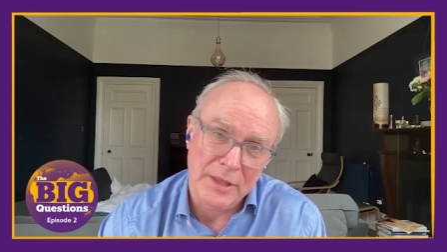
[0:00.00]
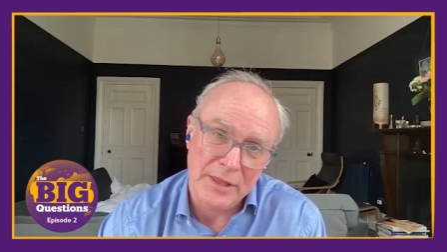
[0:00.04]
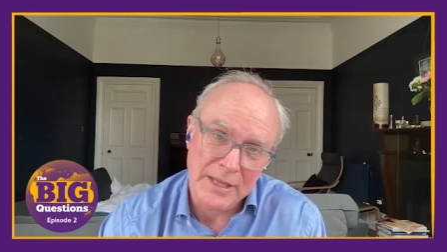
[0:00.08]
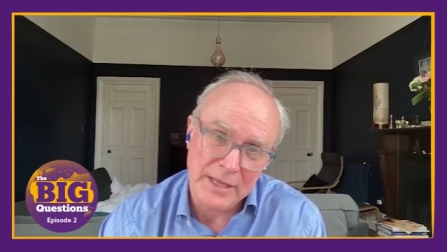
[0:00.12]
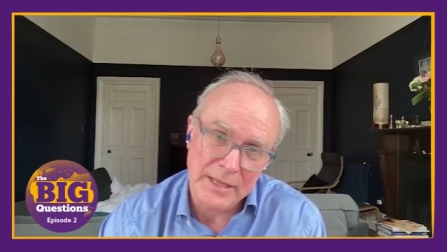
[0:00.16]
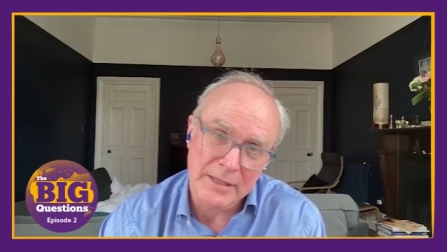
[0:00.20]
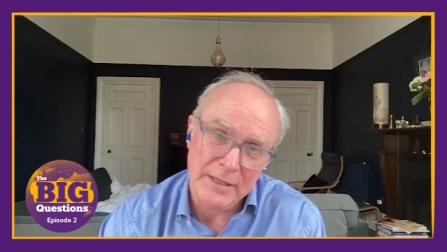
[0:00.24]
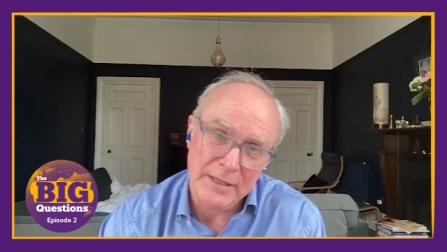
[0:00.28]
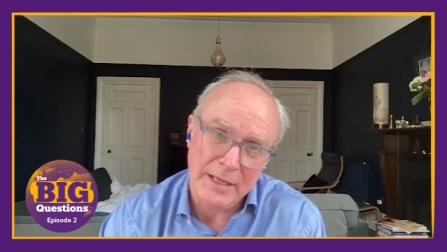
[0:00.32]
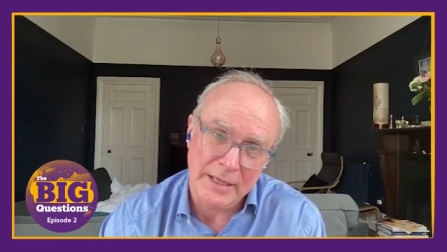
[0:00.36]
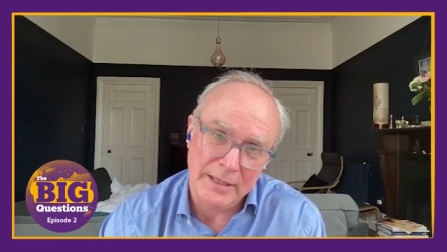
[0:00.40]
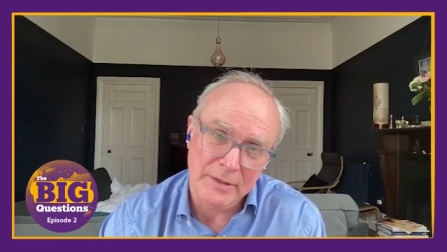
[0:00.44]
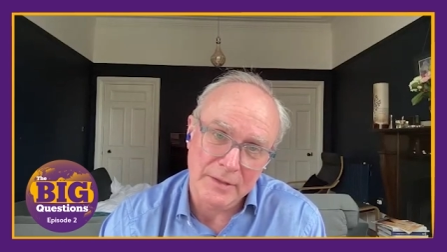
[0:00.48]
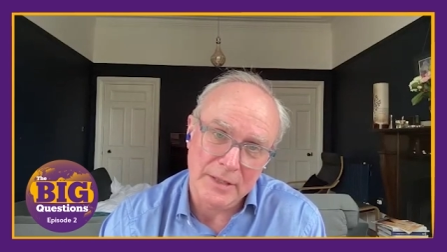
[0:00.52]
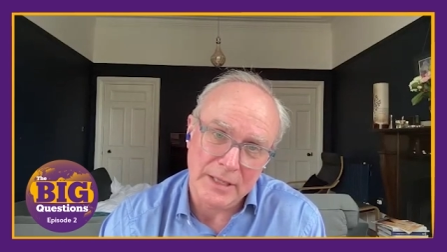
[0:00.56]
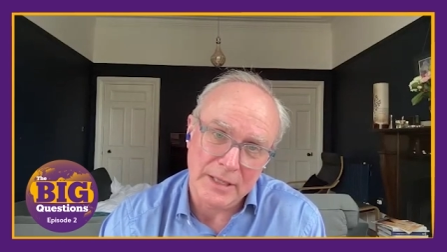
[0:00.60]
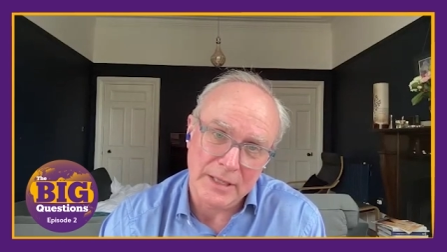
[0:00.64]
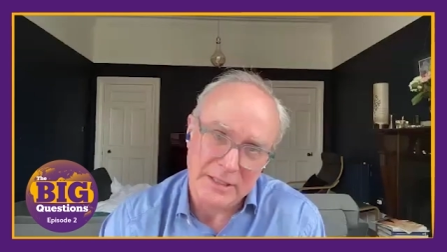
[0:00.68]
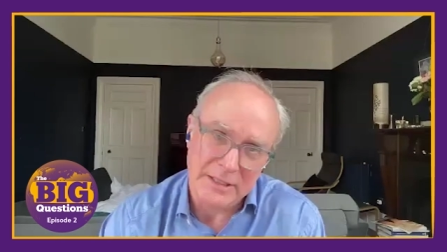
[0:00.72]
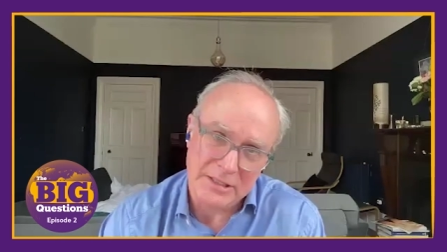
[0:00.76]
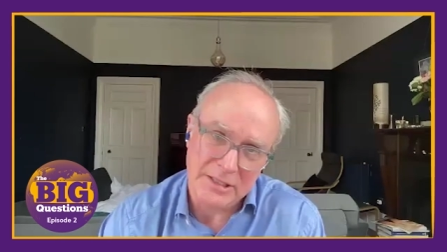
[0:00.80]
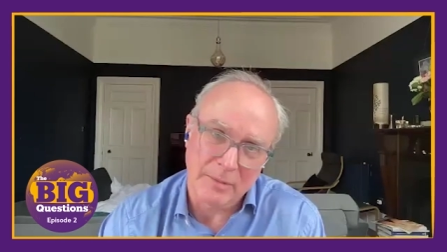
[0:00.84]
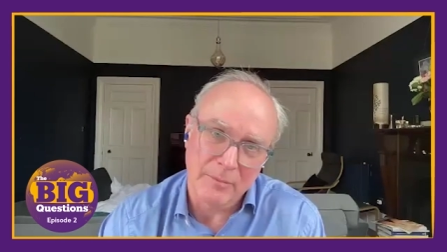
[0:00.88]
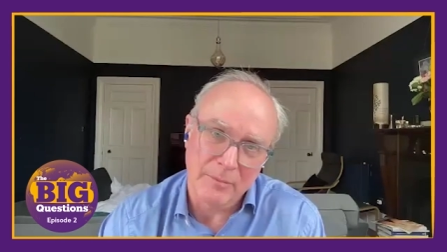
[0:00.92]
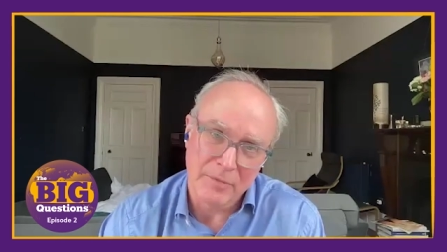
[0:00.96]
So I think
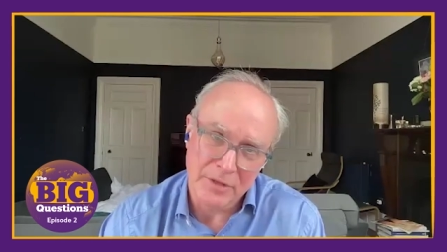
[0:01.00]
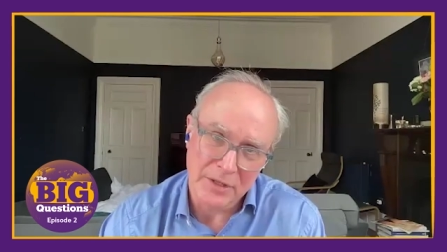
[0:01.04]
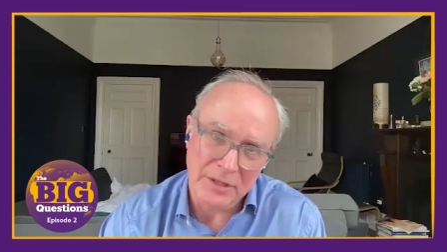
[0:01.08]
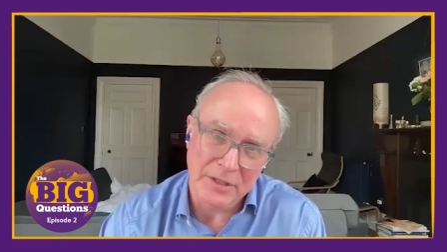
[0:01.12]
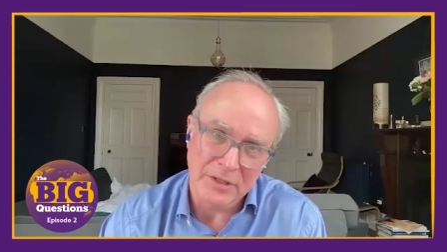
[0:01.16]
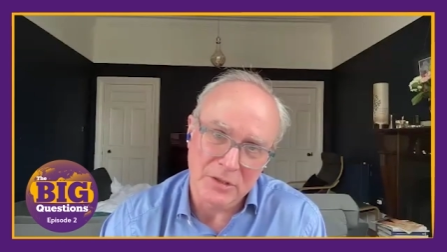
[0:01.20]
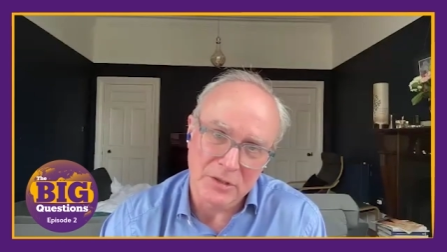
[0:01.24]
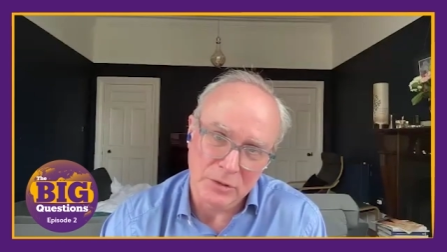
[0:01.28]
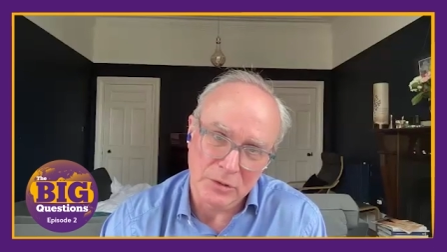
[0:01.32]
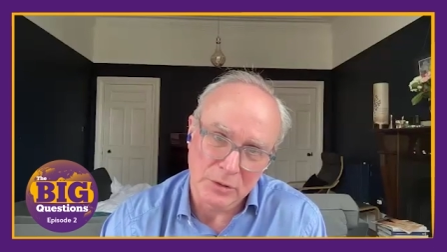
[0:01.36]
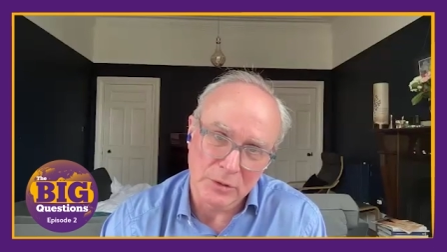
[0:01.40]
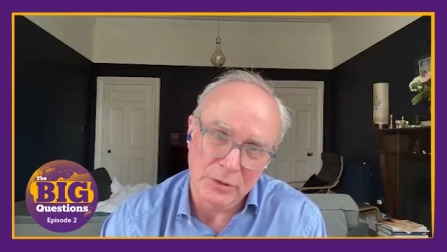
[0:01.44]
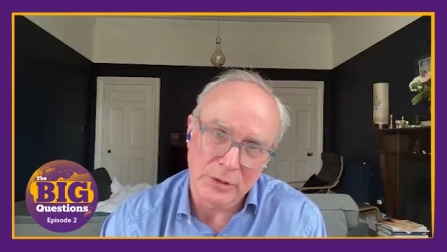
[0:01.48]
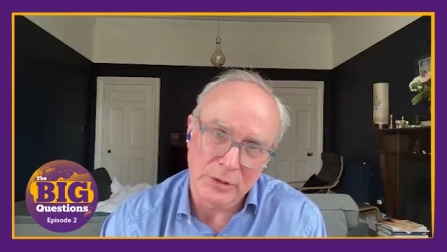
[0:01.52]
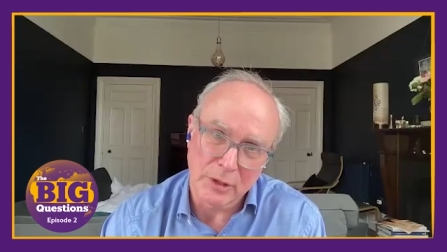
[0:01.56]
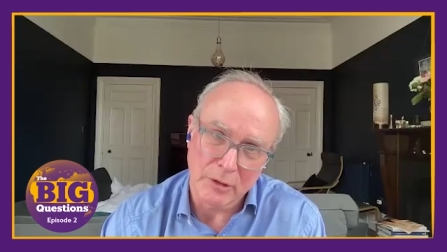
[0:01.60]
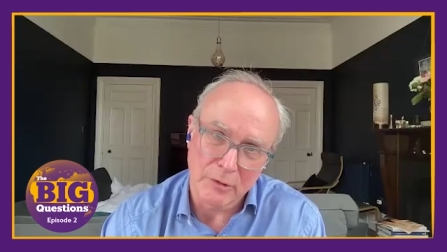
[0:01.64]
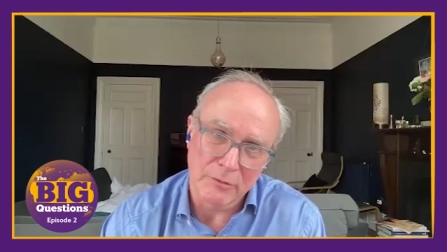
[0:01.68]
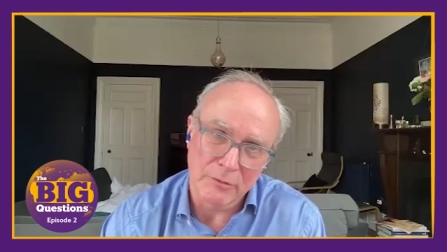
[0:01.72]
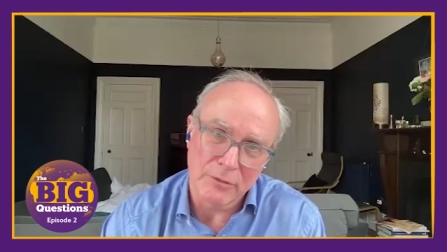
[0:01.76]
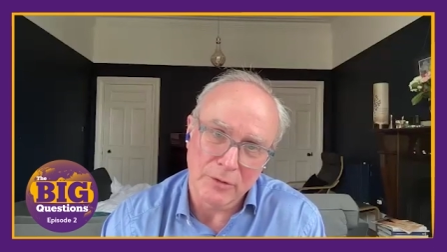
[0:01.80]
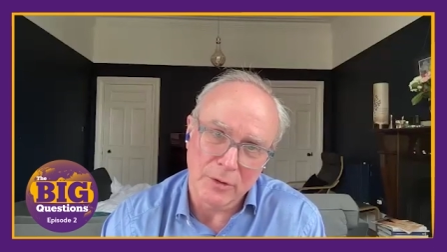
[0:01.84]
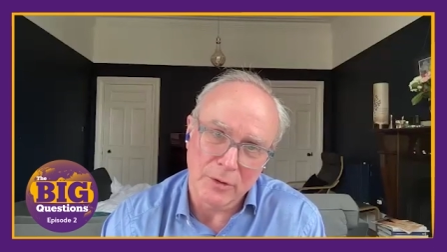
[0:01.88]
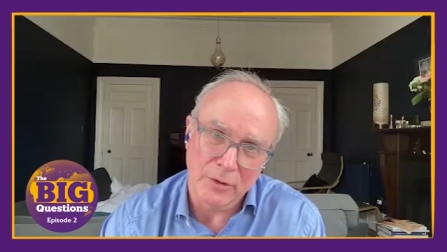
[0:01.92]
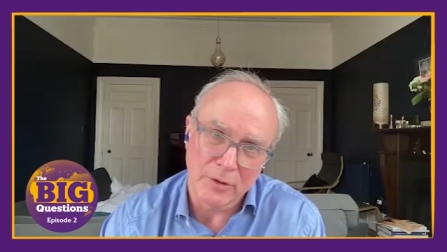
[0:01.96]
that that's something
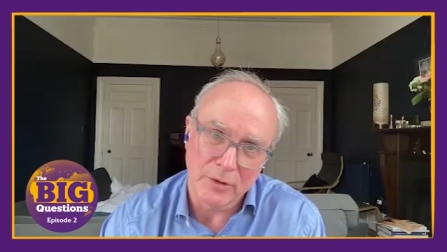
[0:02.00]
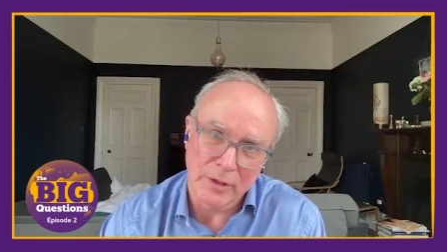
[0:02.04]
to look